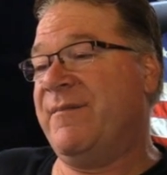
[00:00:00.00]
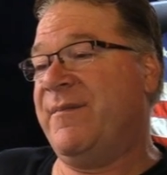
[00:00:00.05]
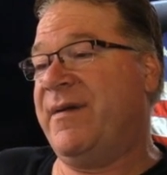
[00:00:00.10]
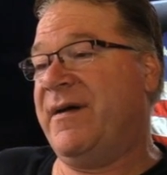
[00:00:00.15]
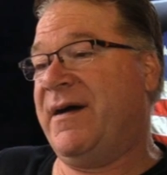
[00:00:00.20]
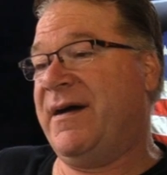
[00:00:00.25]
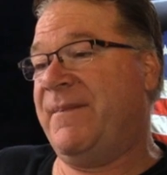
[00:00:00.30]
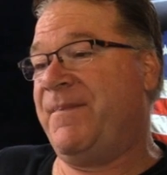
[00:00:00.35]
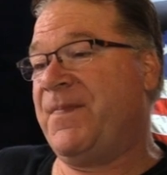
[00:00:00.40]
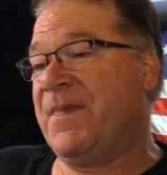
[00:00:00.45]

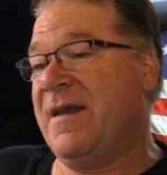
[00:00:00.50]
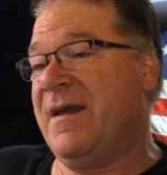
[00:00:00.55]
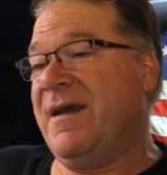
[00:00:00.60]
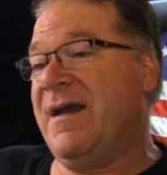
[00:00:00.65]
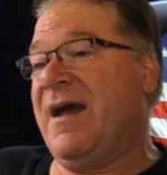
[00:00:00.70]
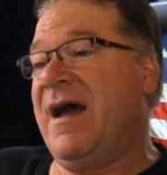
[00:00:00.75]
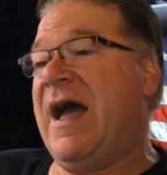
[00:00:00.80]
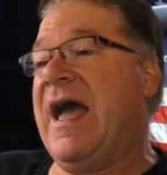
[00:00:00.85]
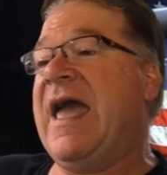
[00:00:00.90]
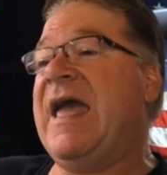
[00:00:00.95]
but
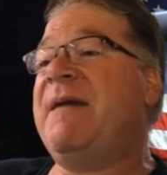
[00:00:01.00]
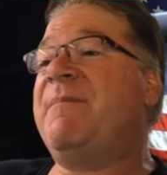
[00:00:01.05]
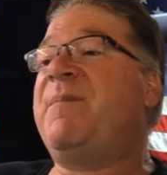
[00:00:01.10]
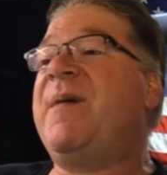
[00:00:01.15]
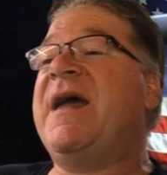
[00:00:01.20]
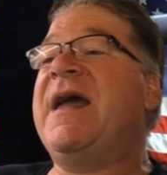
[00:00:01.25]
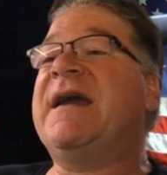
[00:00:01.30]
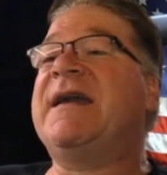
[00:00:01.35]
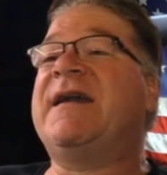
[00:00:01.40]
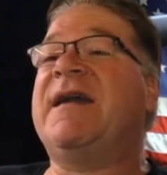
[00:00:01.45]
a
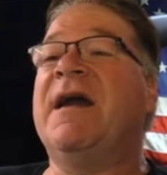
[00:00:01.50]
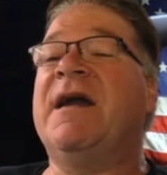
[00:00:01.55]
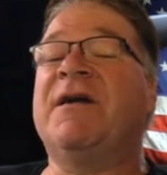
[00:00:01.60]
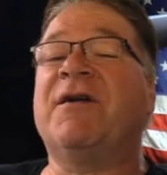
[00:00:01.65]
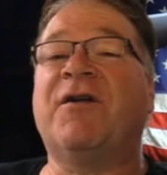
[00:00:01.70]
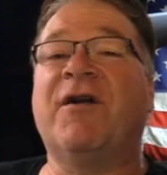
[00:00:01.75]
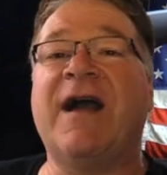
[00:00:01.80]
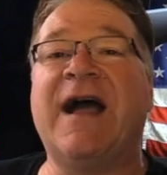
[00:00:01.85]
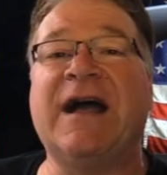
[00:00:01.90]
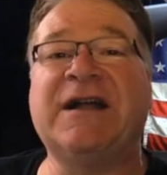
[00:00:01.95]
big
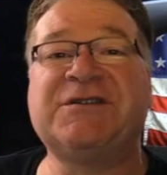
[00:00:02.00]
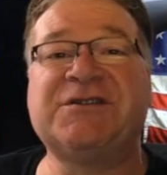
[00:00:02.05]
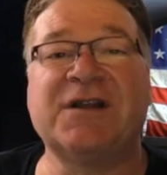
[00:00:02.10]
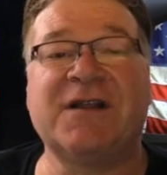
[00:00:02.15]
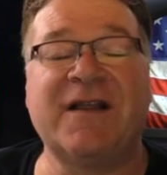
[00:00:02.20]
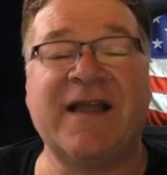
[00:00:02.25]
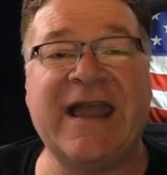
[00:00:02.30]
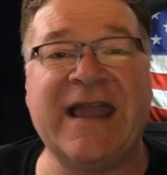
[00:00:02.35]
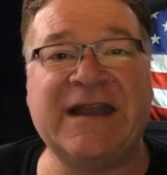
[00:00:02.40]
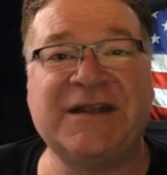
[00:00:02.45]

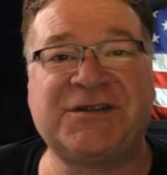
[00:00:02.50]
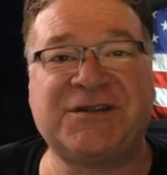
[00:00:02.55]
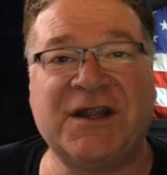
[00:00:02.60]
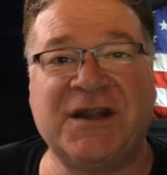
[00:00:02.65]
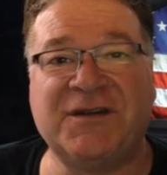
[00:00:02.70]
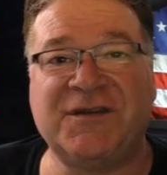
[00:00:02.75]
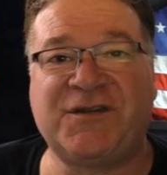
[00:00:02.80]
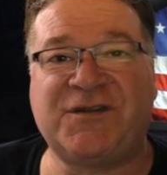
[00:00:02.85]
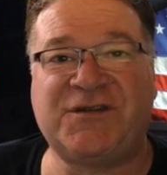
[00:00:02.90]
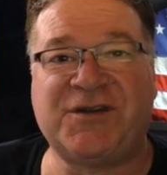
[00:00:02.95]

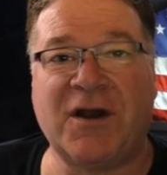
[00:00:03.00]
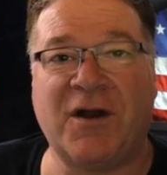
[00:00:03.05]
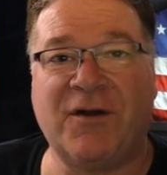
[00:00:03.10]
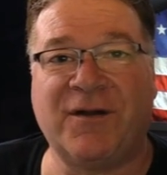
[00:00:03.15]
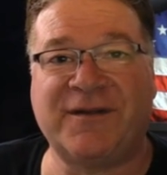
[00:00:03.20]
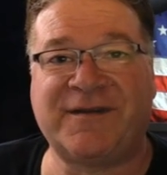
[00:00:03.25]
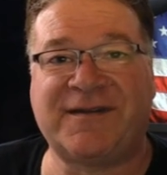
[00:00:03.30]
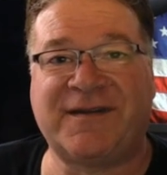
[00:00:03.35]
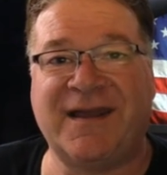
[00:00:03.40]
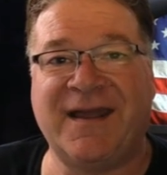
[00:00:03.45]
congratulations,
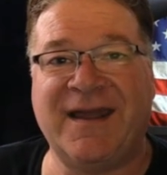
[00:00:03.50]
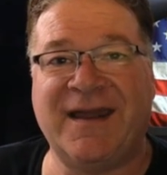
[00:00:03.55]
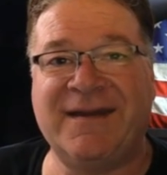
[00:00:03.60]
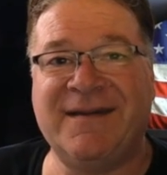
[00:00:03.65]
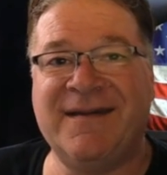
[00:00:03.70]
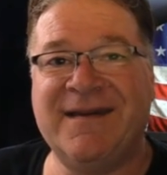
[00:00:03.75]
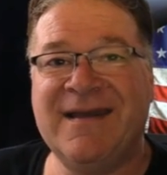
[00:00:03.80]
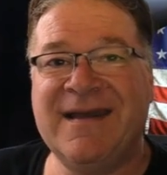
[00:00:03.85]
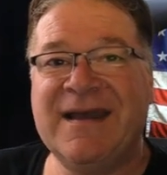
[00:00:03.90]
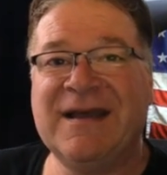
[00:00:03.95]

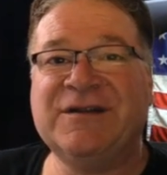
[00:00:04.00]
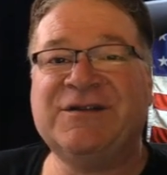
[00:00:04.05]
Jolson.